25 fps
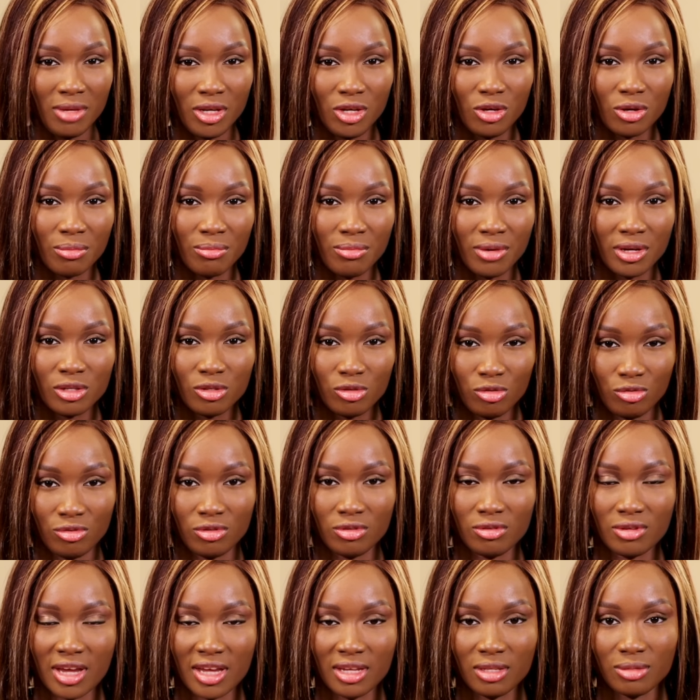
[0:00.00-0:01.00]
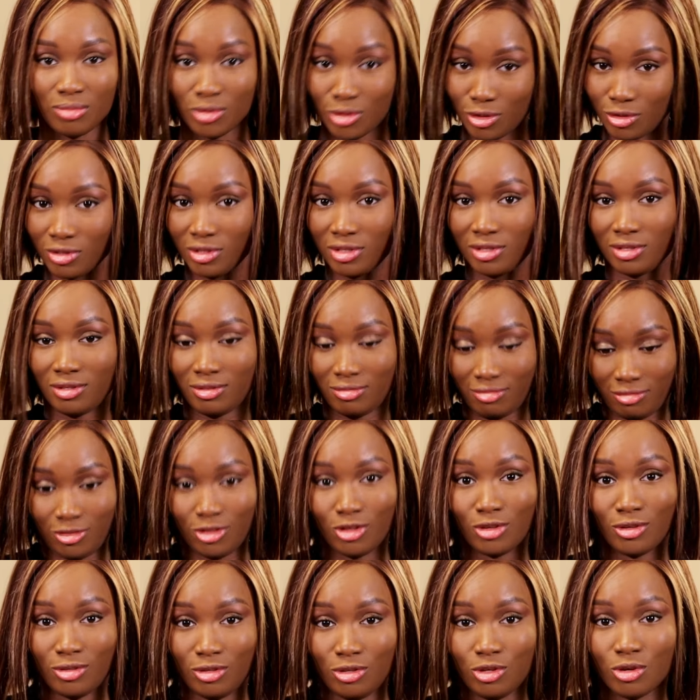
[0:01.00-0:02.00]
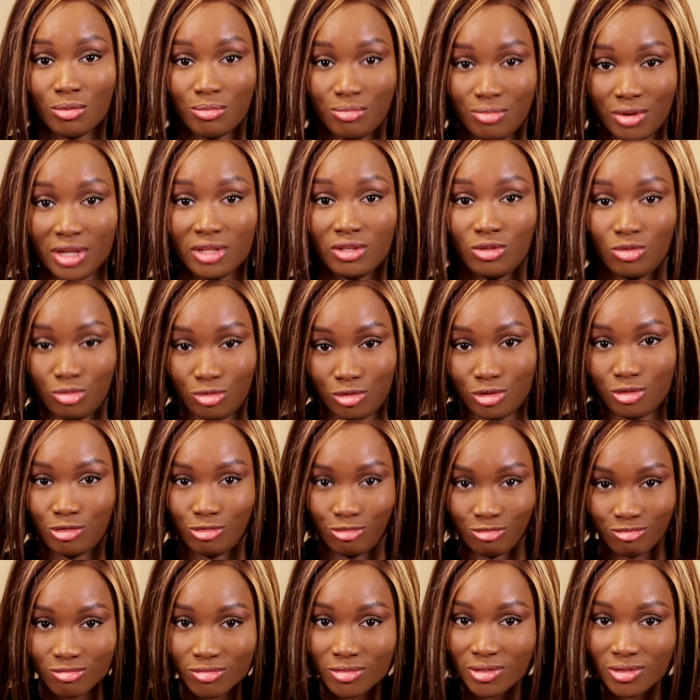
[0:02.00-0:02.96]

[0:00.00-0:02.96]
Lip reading: make your breast look nice because your breast would